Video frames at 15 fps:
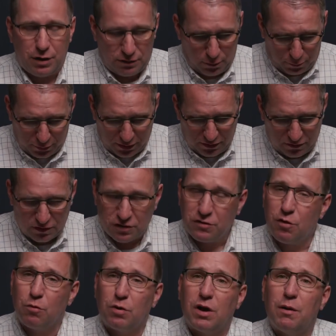So please just
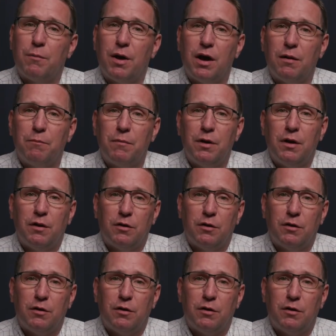don't come up.